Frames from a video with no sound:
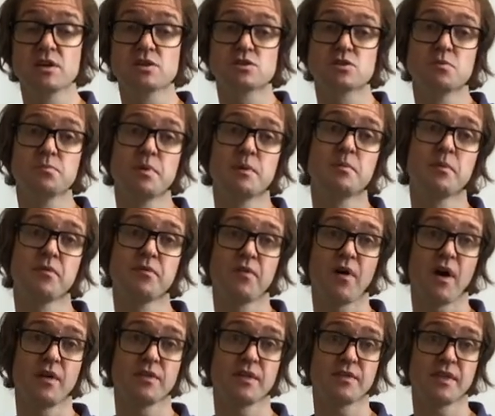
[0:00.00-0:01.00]
some people
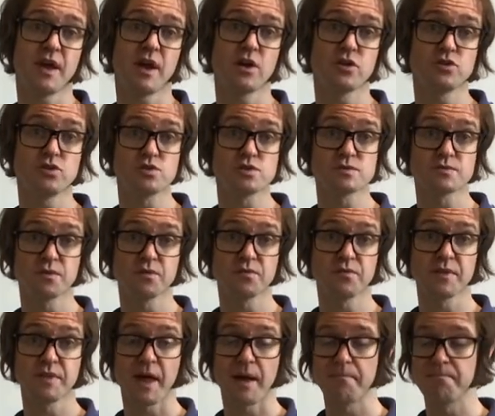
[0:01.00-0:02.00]
find that they are useful
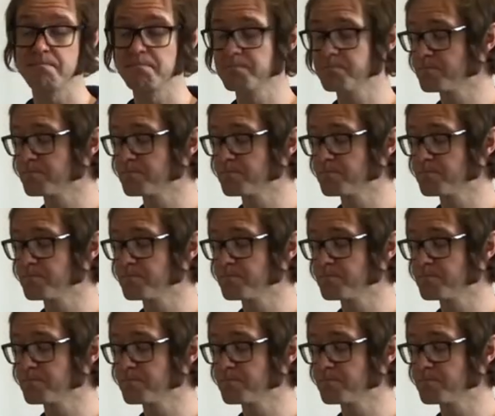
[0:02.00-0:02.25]
for them.